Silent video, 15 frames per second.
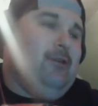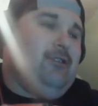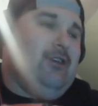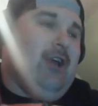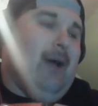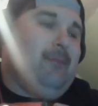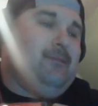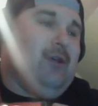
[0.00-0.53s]
really
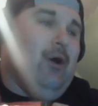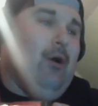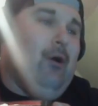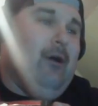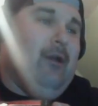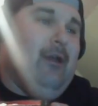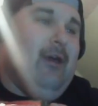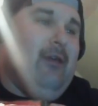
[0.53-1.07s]
cool. I've
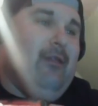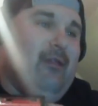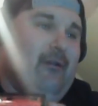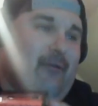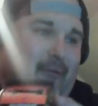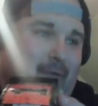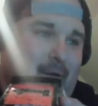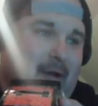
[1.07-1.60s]
went back and
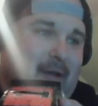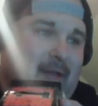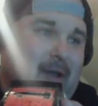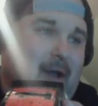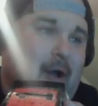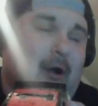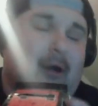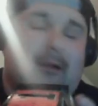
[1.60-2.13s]
watched this
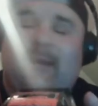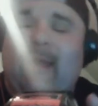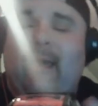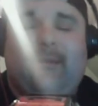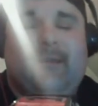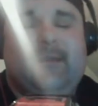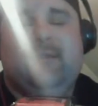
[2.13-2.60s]
race.